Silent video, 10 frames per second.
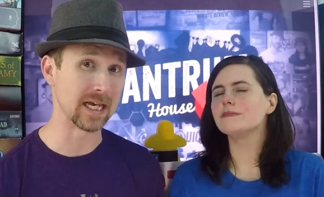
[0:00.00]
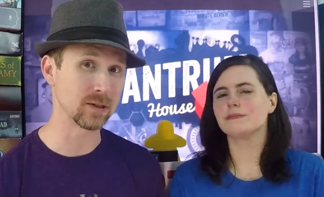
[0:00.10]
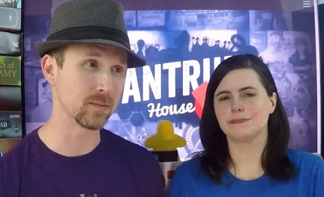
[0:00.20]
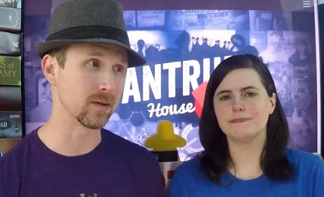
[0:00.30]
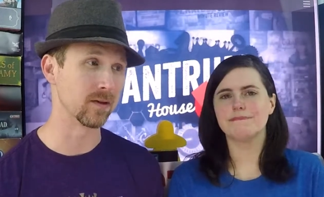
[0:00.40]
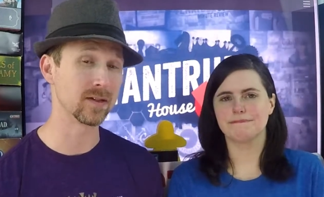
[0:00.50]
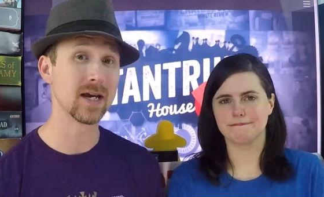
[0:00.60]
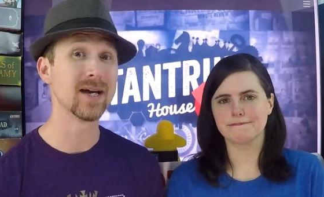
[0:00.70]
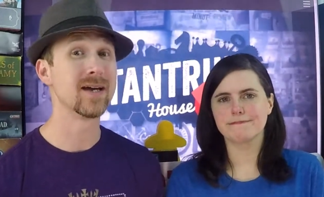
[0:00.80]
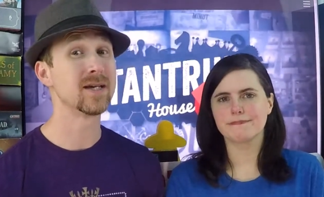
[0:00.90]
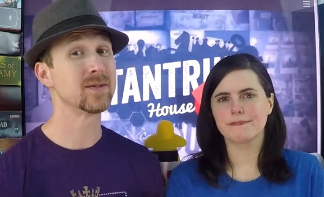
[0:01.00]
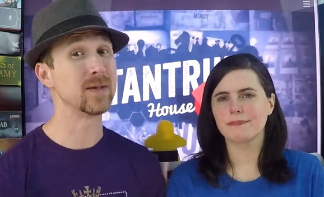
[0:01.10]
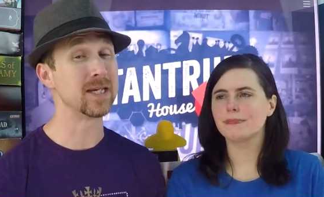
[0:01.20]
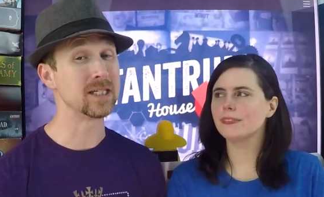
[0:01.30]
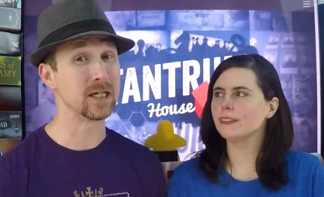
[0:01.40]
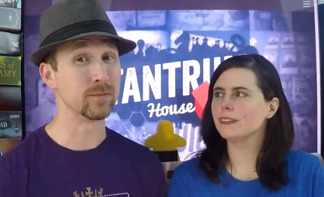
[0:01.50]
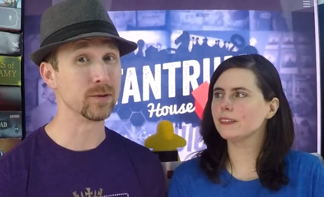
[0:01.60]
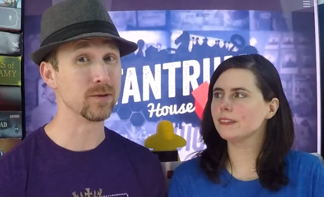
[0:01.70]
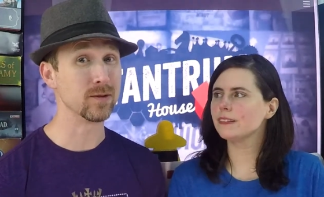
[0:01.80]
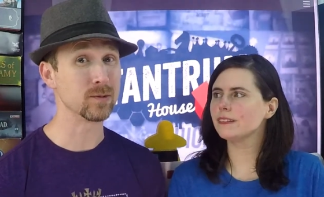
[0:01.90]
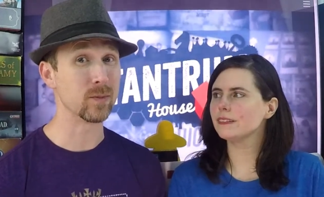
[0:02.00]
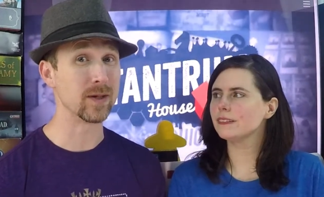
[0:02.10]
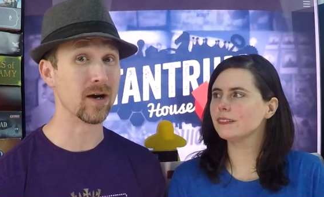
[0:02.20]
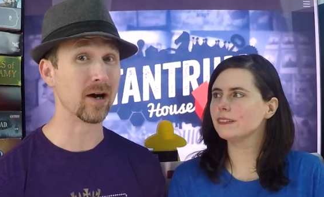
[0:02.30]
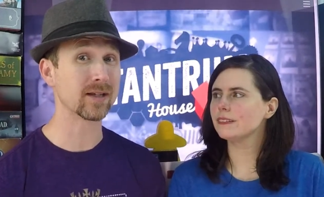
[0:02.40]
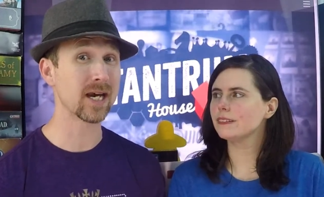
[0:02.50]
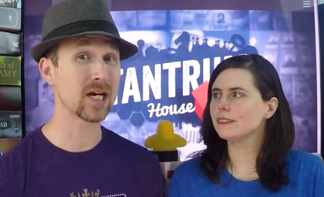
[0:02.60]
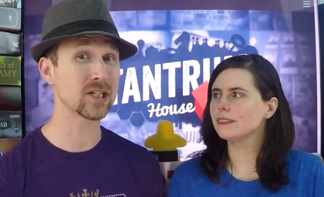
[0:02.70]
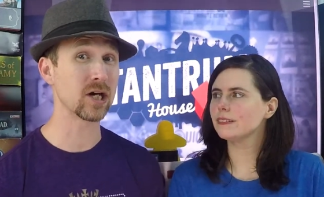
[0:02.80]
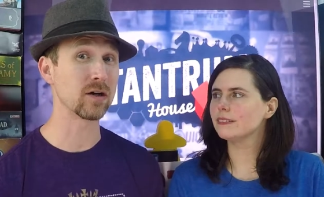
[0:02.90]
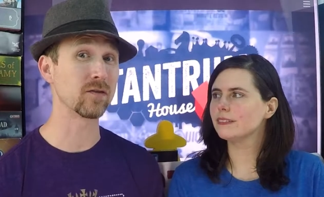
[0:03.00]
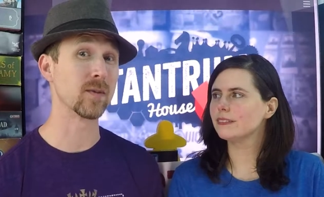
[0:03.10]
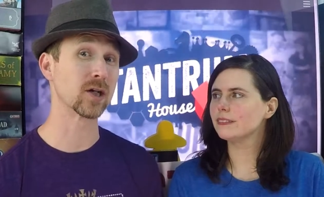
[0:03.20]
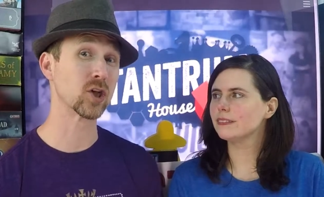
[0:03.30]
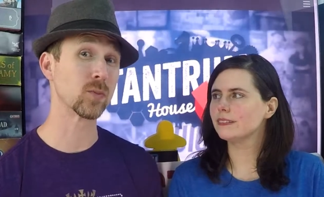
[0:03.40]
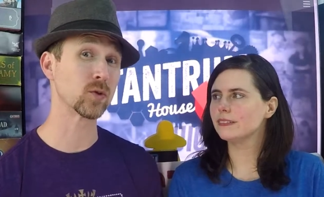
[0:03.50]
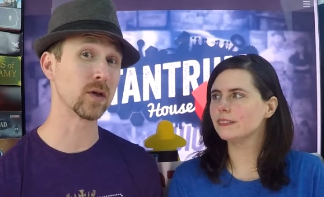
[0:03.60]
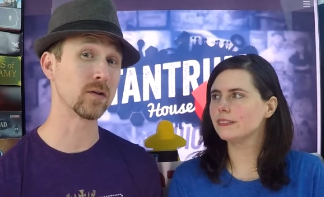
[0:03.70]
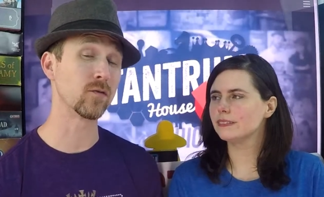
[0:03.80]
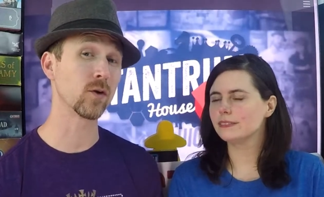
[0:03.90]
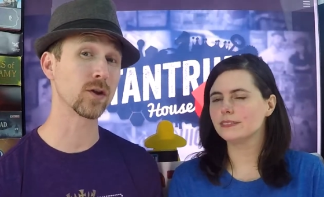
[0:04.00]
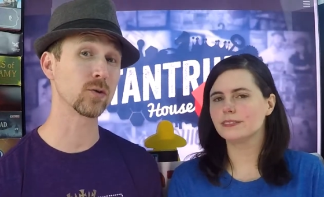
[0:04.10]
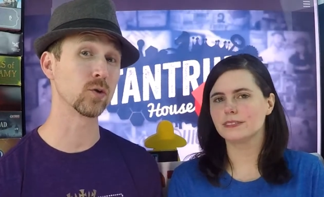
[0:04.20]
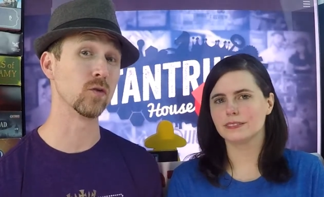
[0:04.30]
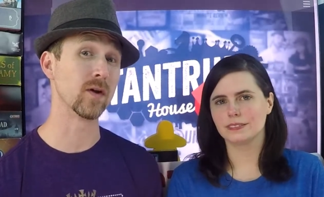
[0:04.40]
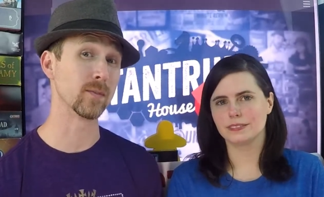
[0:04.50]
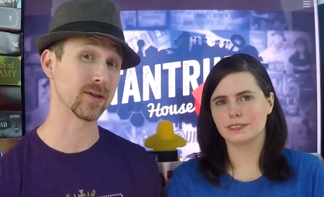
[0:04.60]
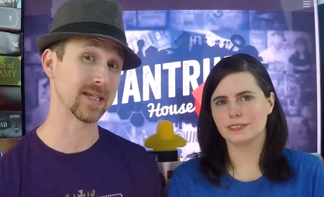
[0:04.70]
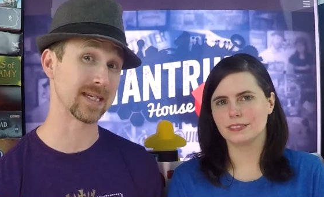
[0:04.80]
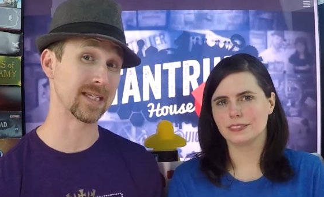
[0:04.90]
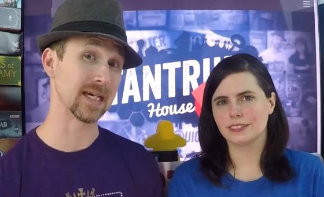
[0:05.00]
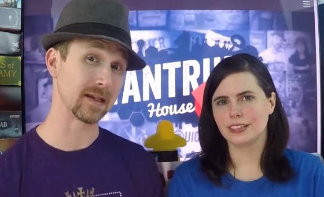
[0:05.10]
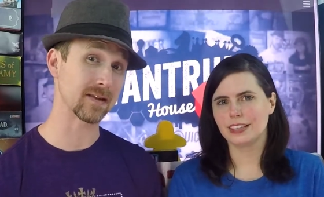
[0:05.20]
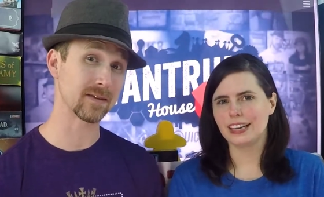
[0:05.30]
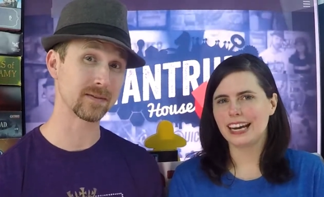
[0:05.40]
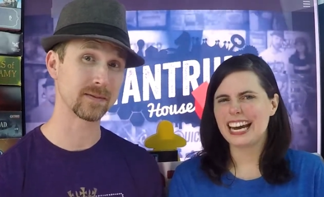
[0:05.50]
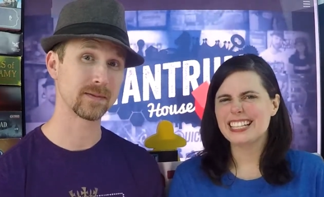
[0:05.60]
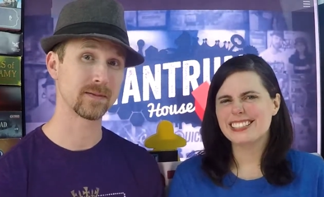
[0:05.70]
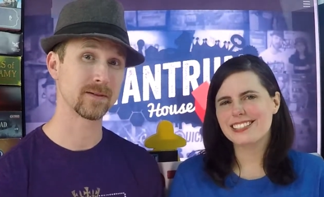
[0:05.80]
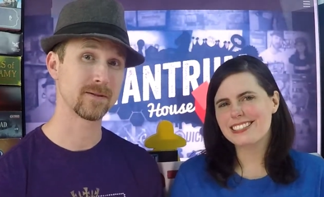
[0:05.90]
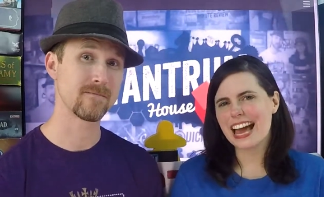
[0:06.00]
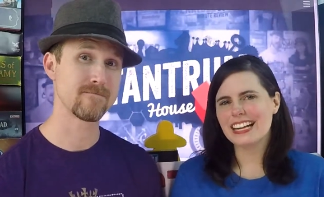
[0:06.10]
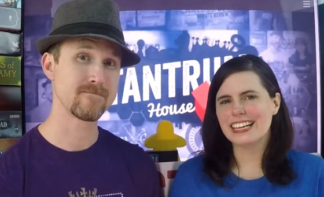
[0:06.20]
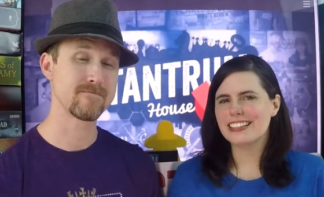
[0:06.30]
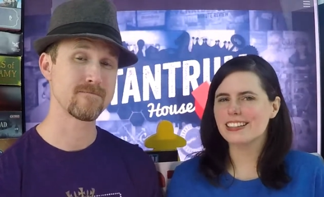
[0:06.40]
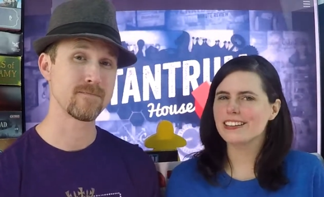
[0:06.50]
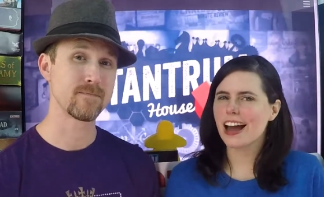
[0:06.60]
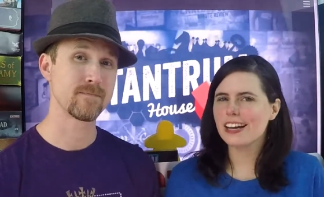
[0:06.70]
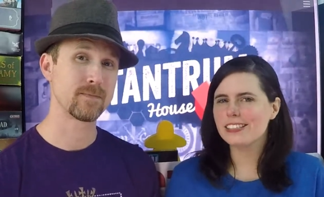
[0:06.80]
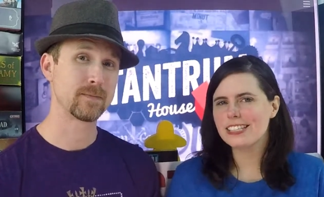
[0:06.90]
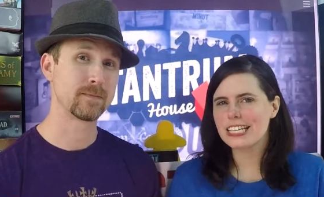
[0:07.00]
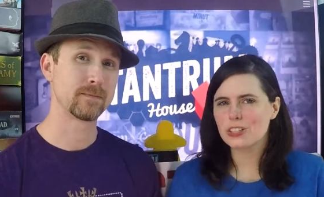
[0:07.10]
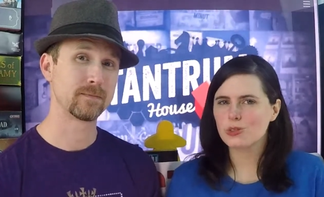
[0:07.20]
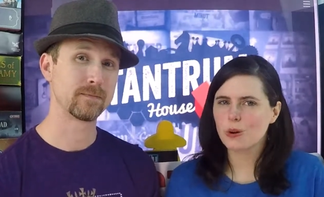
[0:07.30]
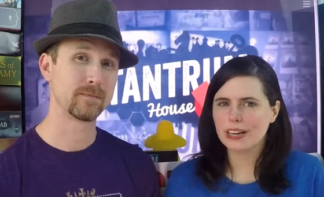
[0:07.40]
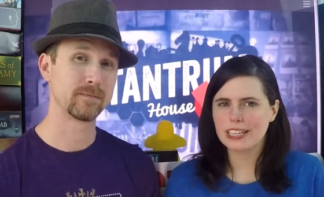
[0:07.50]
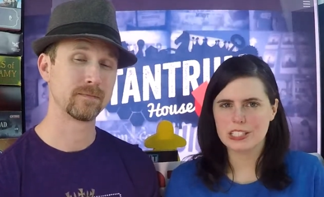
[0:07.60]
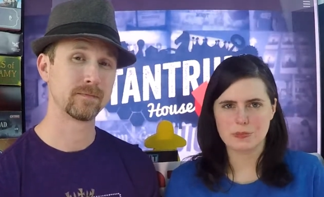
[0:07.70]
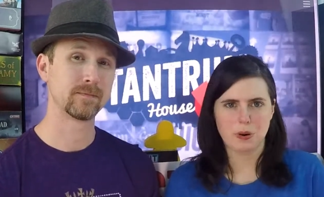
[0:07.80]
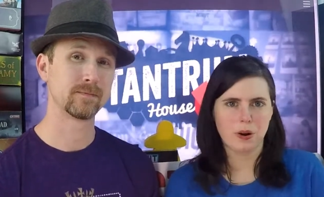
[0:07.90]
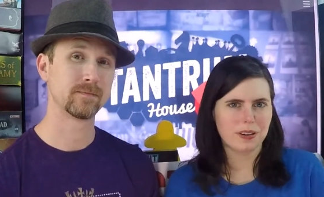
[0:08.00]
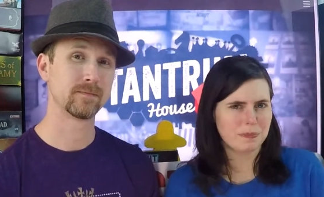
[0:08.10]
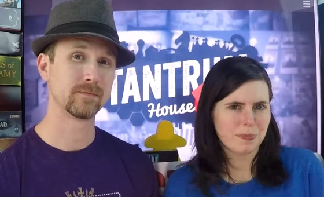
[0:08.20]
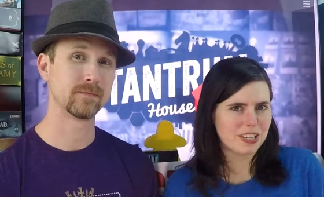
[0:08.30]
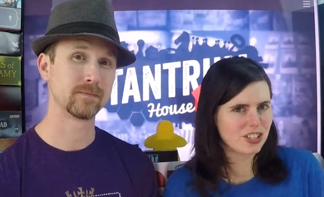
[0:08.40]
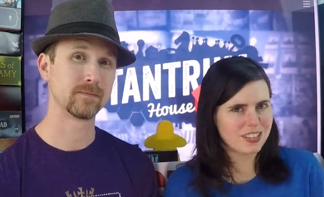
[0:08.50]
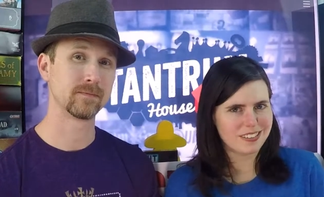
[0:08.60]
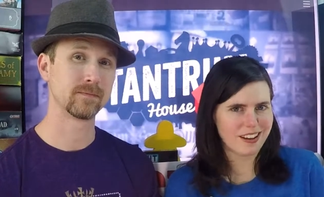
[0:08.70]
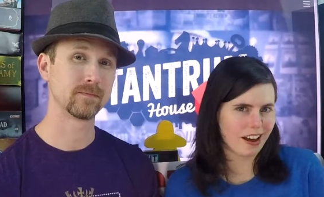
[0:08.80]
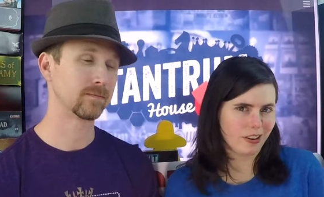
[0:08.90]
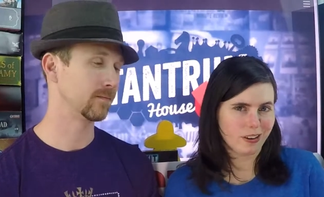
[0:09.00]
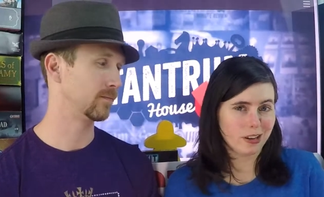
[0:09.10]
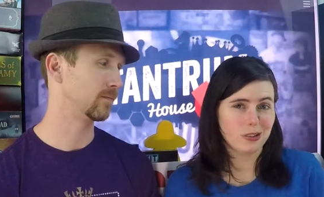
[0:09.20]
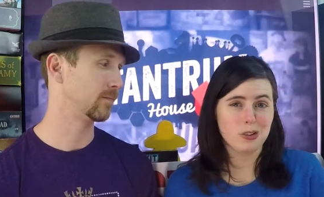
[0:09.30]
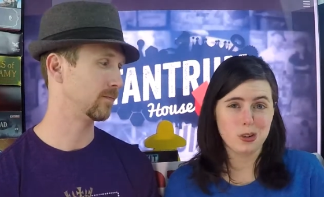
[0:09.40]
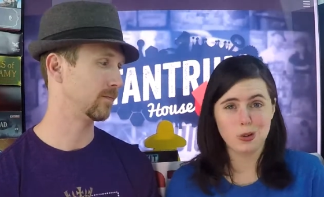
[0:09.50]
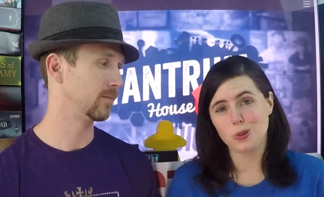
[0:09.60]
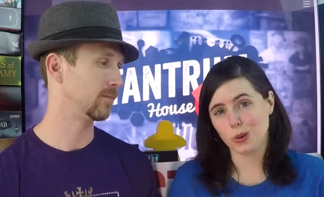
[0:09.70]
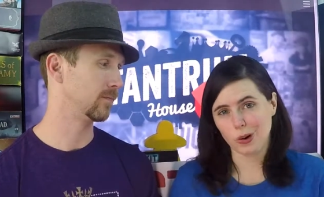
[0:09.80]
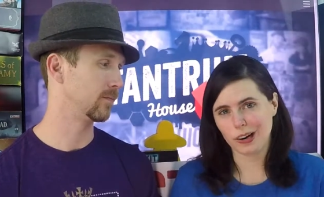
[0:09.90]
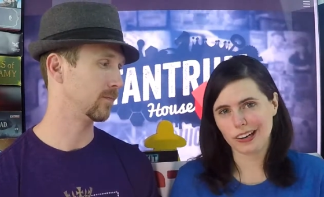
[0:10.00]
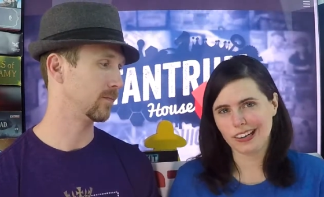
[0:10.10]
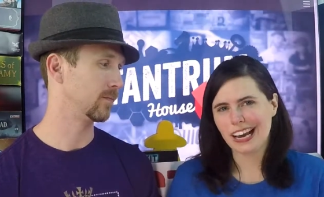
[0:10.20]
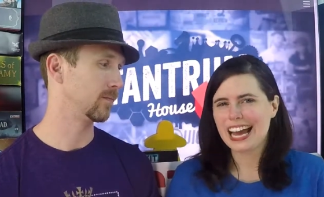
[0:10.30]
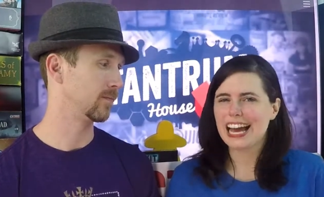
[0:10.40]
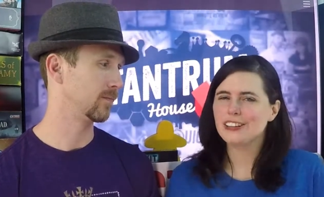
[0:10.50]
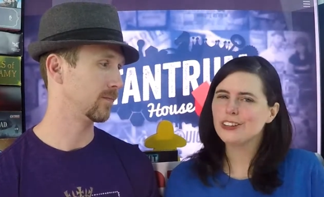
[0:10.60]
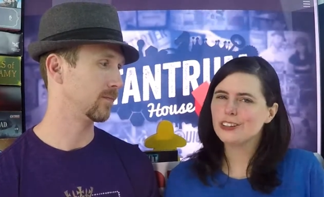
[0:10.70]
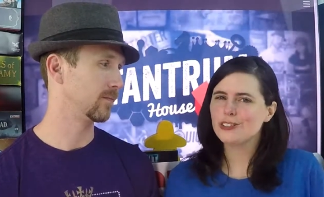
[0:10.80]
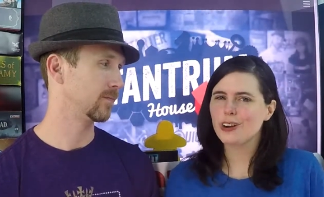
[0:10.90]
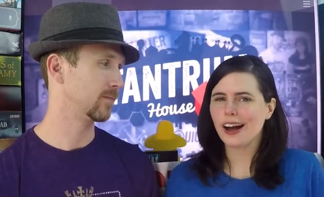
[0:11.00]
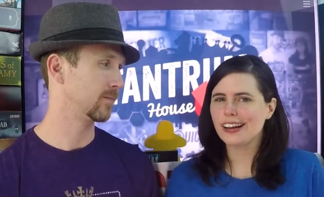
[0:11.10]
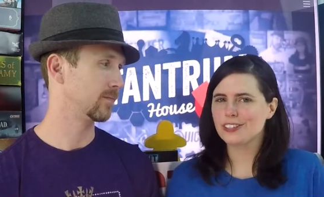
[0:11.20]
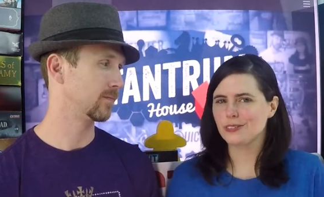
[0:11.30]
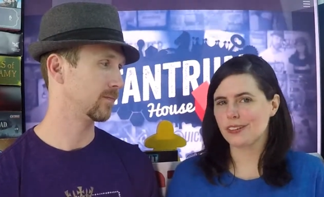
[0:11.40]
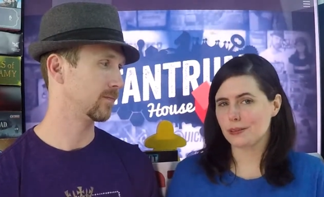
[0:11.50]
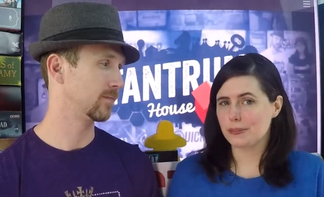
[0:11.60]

Speaker 1: glass windows. Speakeasy Blues will be on Kickstarter from October 24th through November 16th.
Speaker 2: It's set in the 1920s Prohibition era New York, and you're trying to run